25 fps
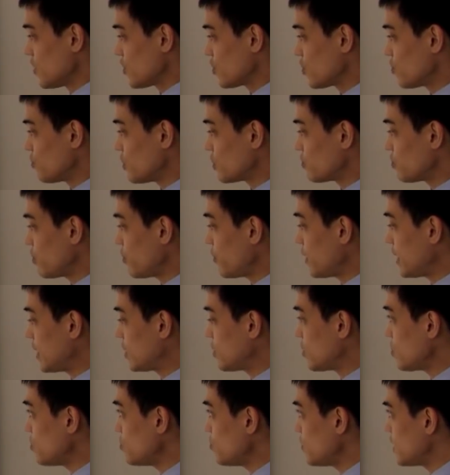So what we
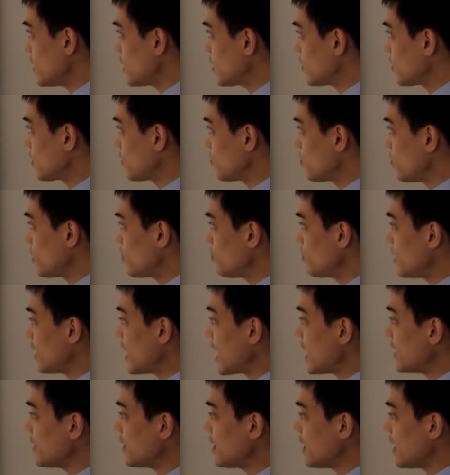will do is we
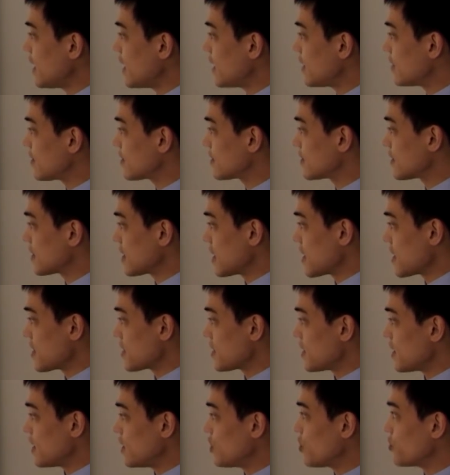will analyze
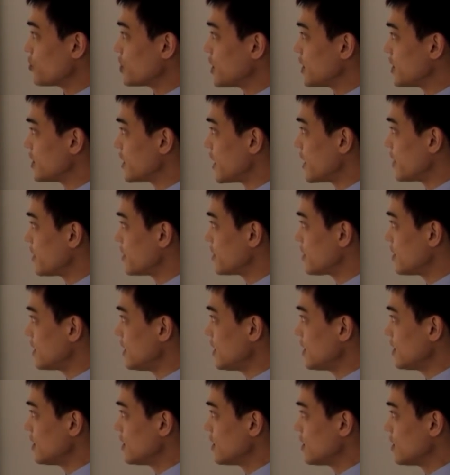the
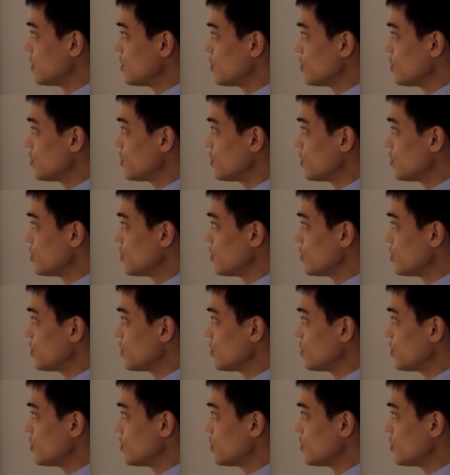nonlinearity